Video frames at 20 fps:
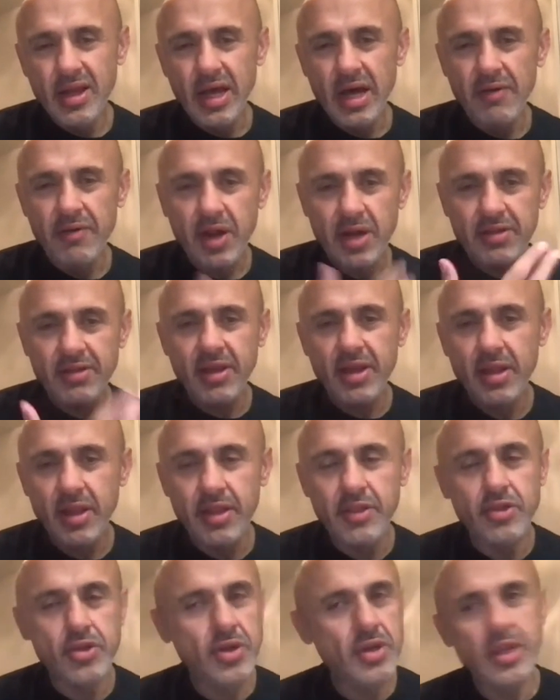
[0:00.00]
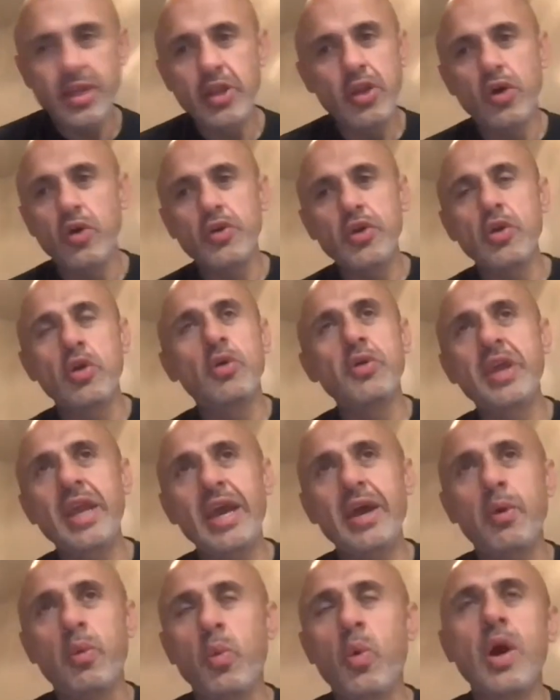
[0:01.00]
of articulating Trinity, no, you don't
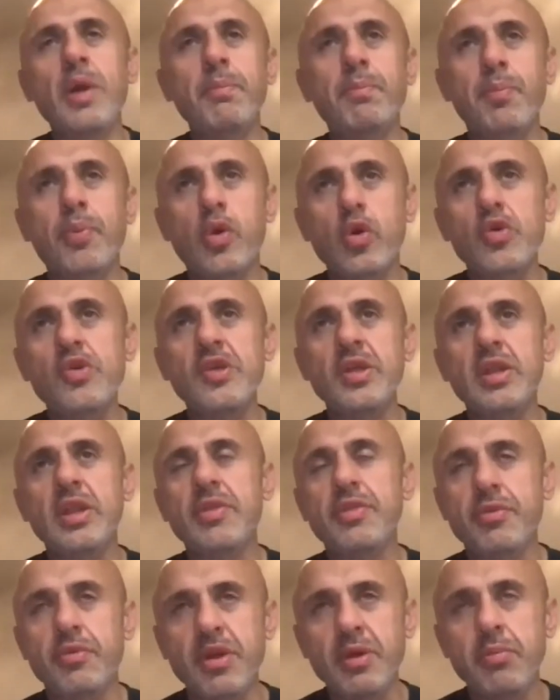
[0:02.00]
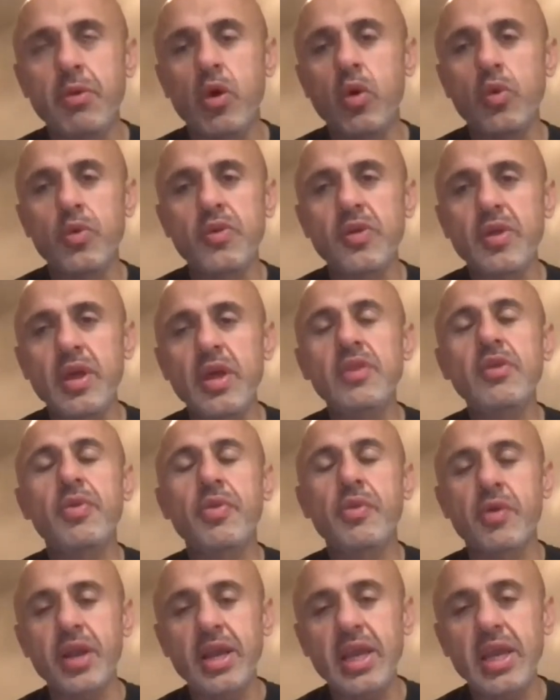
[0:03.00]
get one person in three modes. It's
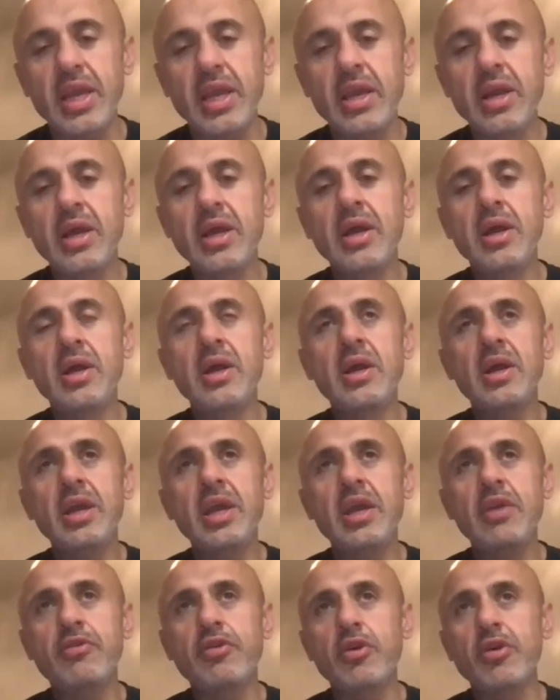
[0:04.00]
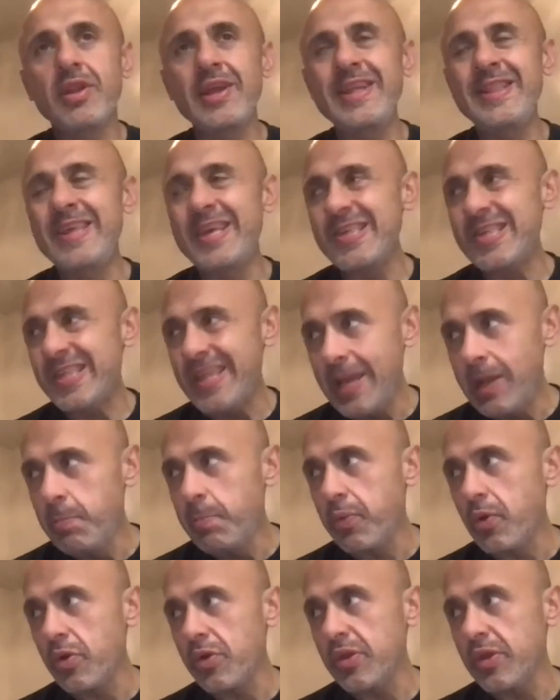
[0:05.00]
three eternally
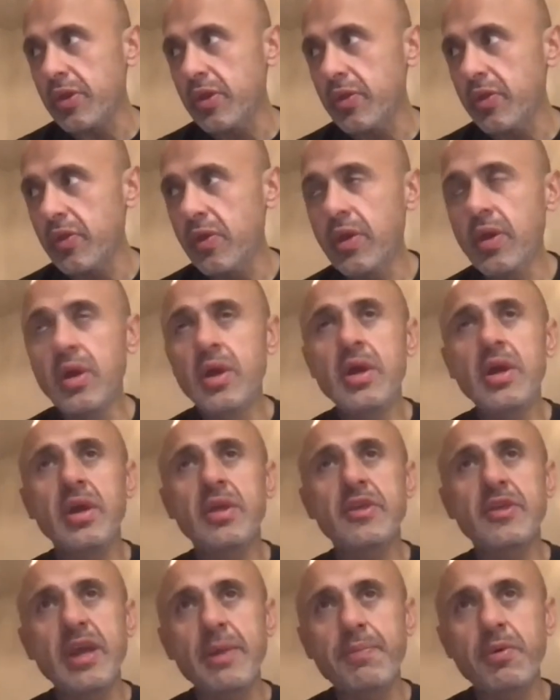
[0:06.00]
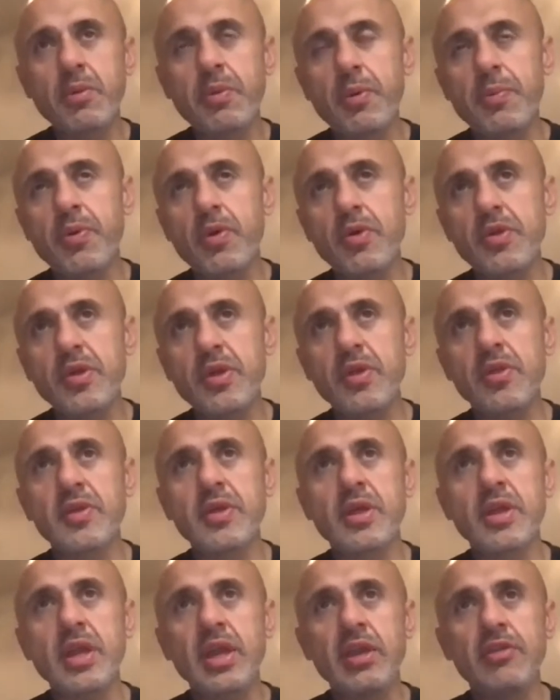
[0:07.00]
distinct persons, inseparable persons,
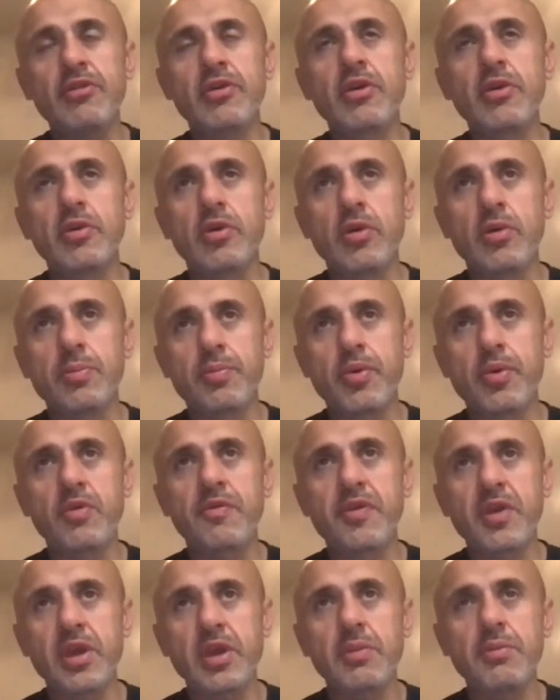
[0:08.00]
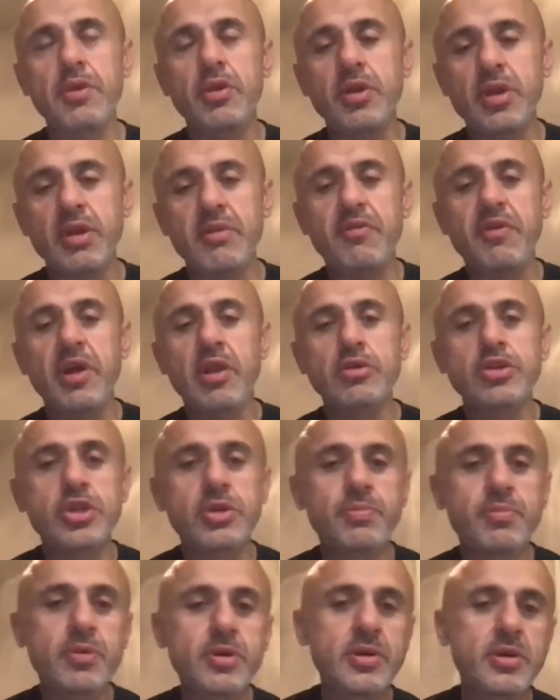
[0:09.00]
and eternal perfect communion and fellowship.